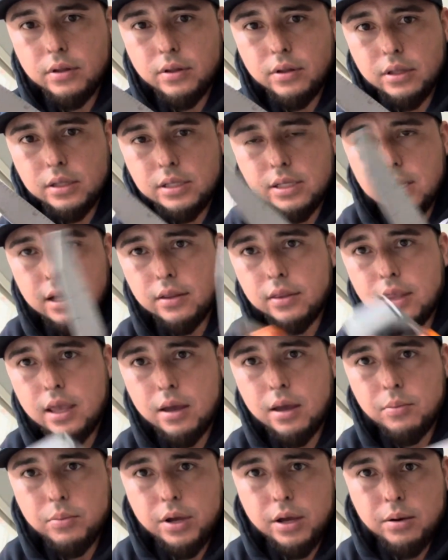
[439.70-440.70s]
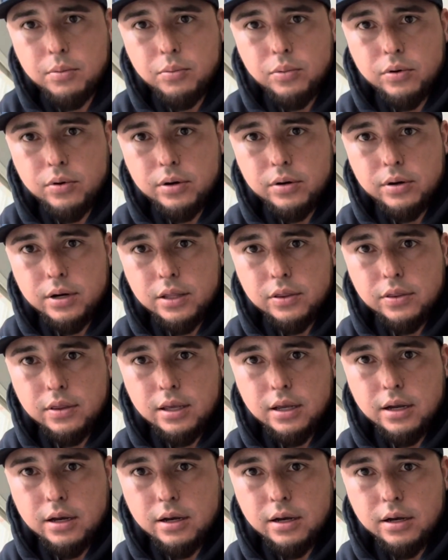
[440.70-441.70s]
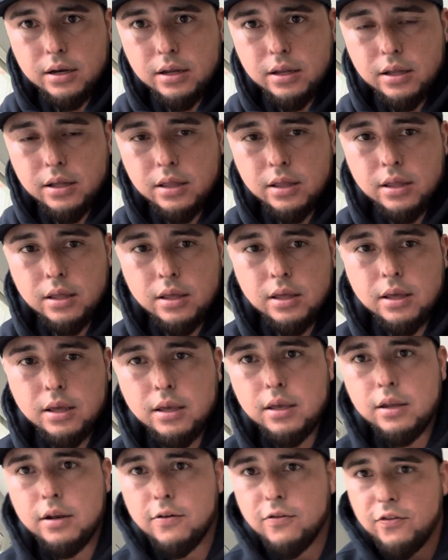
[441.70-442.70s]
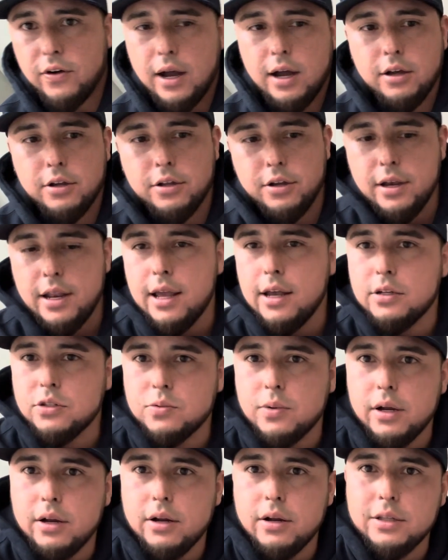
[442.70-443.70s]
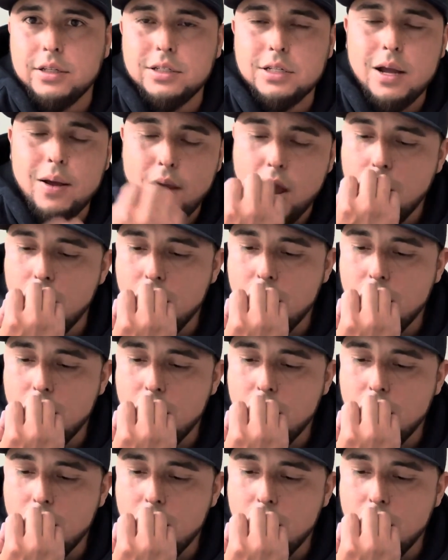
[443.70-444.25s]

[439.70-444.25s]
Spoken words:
It's got that bad boy right there. File your nails while you're on the job.